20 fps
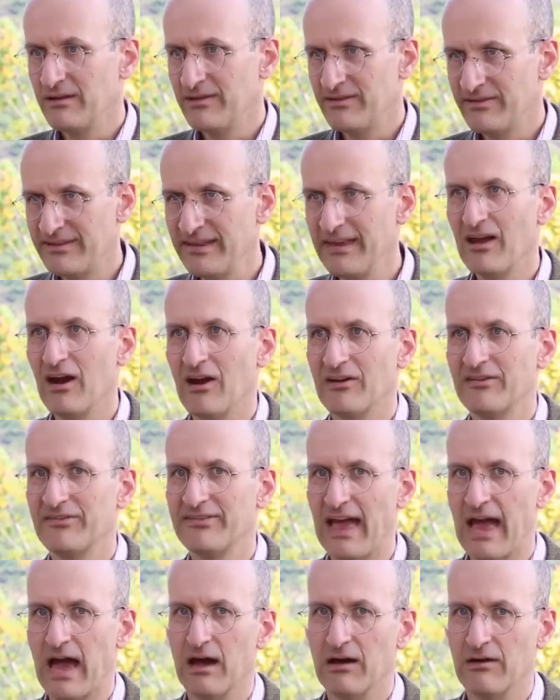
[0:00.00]
see
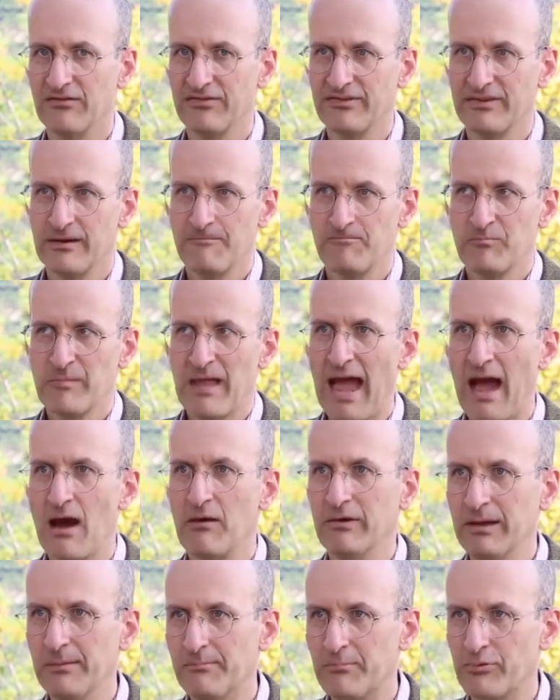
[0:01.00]
ourselves, how
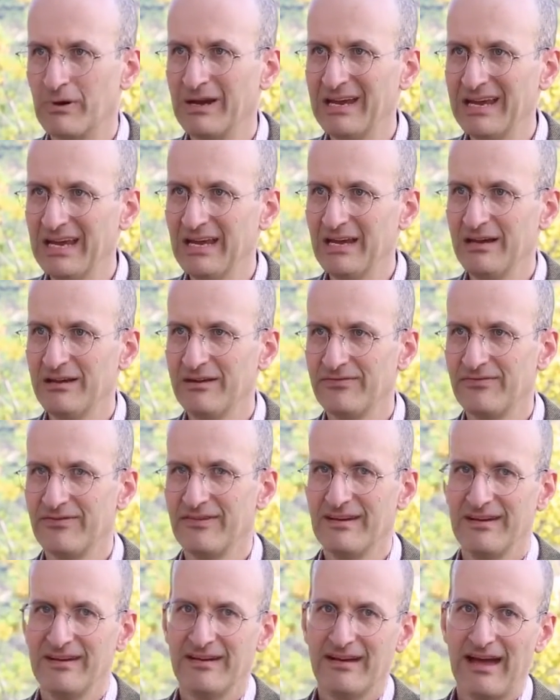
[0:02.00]
we breathe,
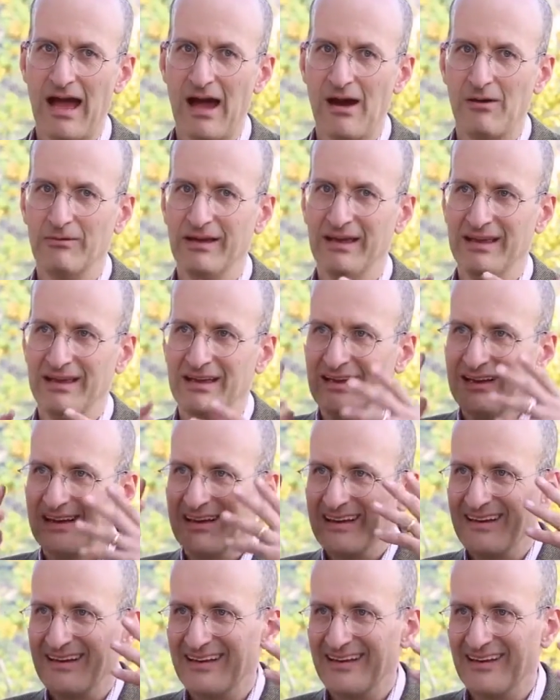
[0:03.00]
how we
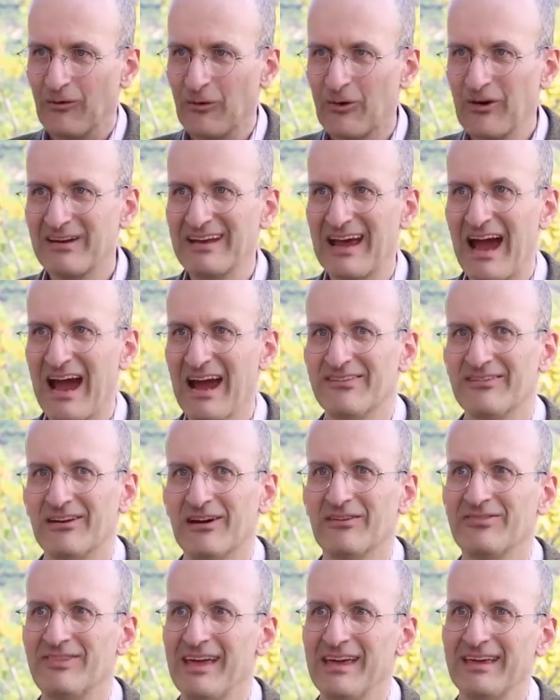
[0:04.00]
organize
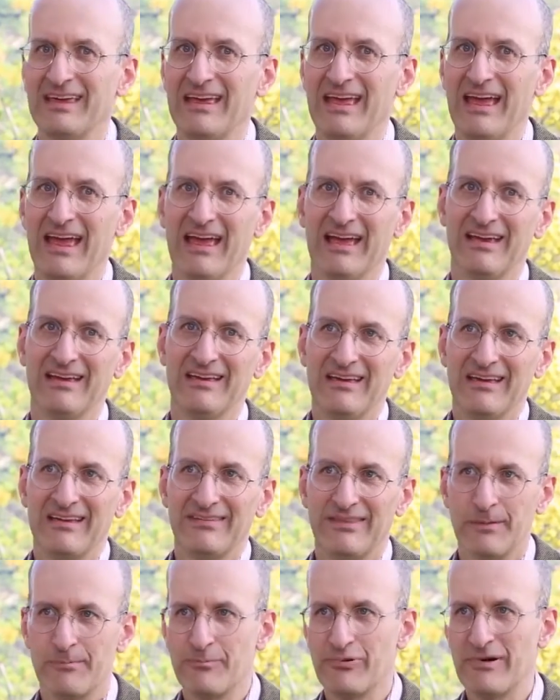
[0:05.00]
our thinking,
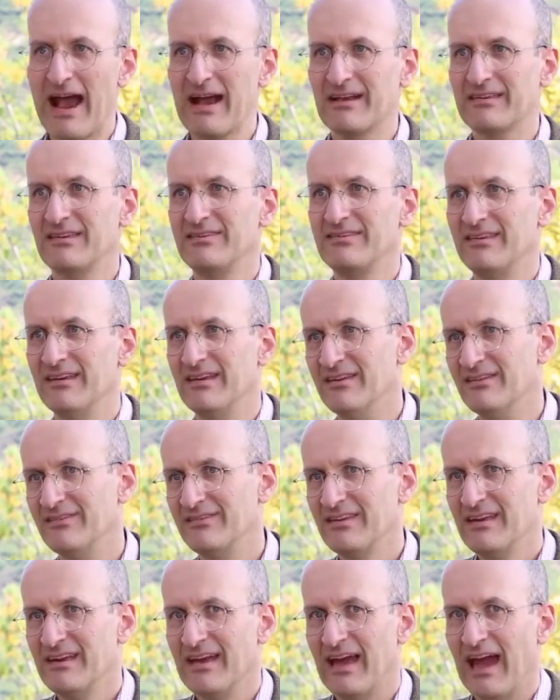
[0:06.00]
the
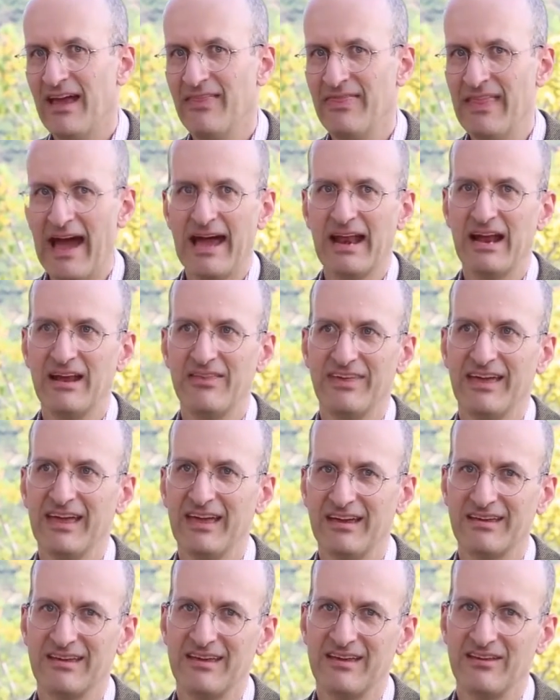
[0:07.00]
practices, and that, I
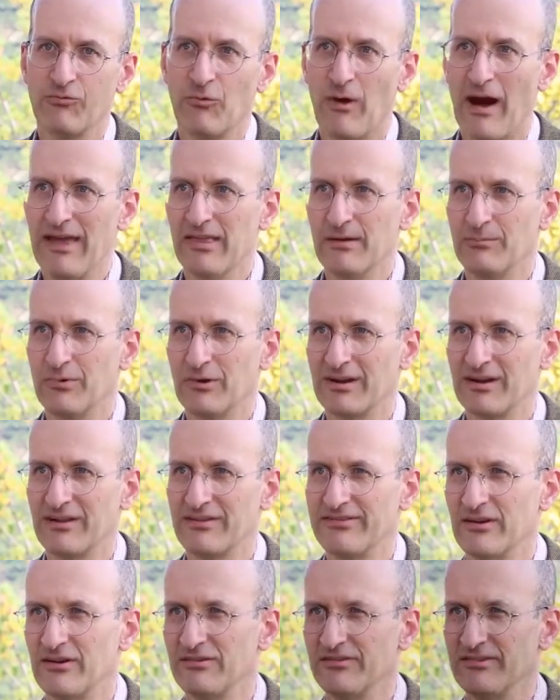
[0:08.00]
think, is why the book
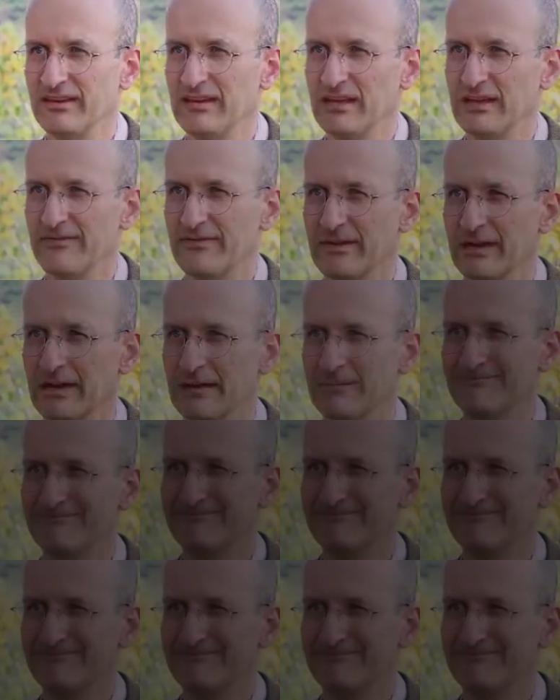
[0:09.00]
is so significant.